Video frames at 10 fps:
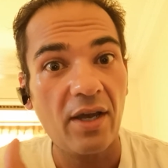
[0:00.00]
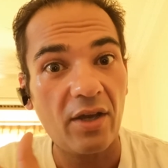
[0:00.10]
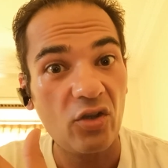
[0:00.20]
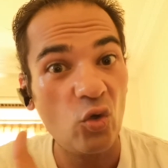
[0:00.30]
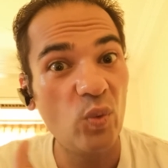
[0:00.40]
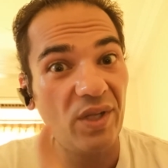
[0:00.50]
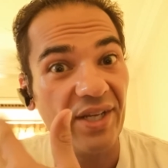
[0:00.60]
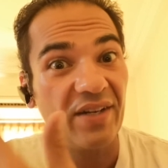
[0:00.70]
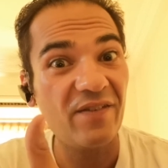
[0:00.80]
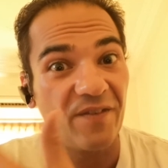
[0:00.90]
you will
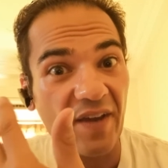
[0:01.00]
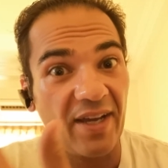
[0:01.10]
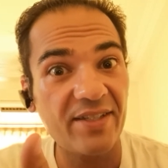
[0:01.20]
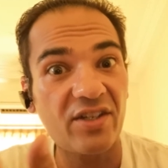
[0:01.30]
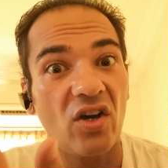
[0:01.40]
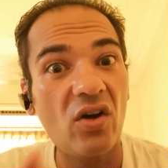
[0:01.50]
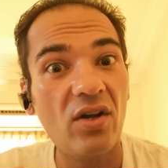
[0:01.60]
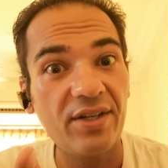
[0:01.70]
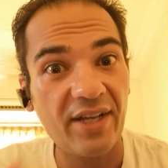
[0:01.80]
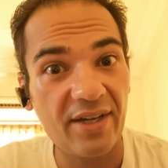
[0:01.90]
infect all
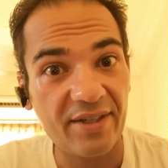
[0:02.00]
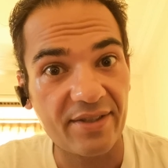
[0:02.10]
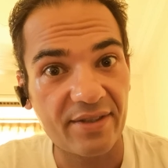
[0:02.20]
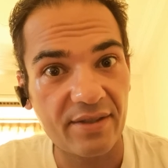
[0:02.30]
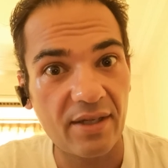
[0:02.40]
the others.